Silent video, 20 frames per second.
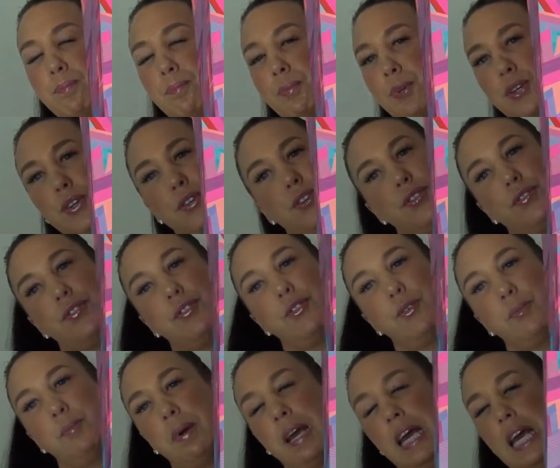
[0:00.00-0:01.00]

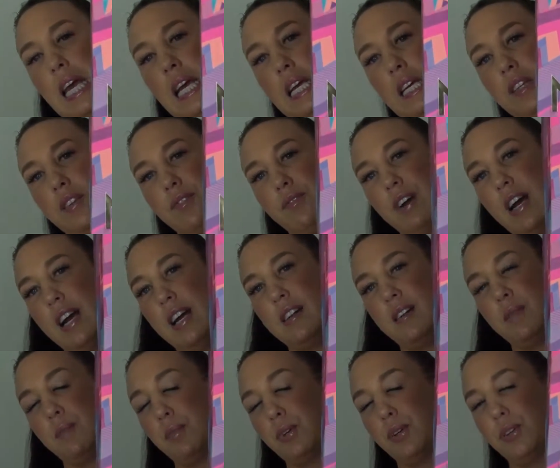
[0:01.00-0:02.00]
beautiful pinks and
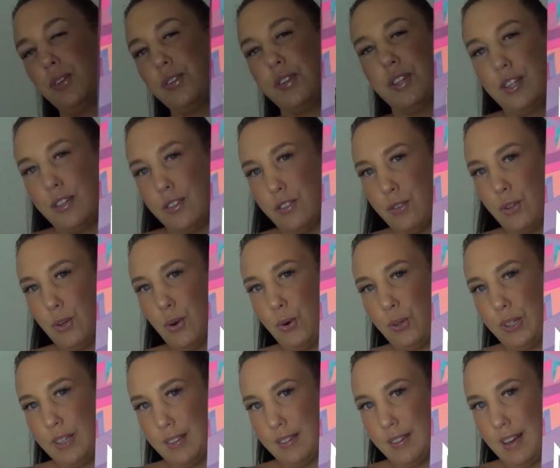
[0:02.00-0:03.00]
reds and blues and just
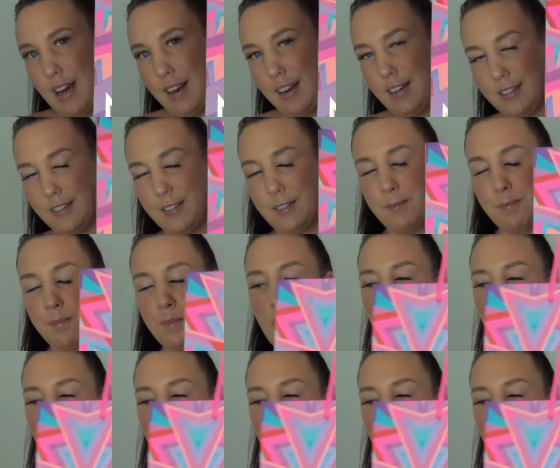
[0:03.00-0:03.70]
gorgeous colours.